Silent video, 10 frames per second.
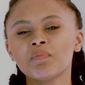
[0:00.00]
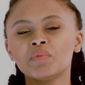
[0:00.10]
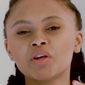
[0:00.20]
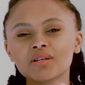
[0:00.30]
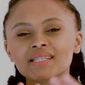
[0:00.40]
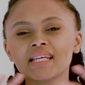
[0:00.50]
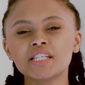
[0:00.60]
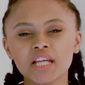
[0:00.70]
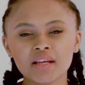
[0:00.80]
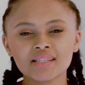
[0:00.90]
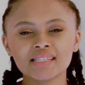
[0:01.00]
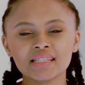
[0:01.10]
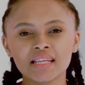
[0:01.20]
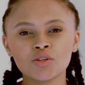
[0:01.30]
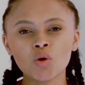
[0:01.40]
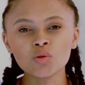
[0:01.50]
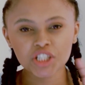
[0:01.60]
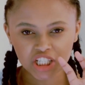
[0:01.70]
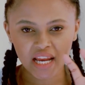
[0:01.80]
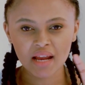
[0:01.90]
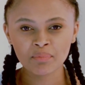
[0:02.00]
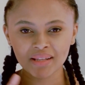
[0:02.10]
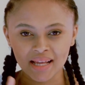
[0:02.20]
because they don't share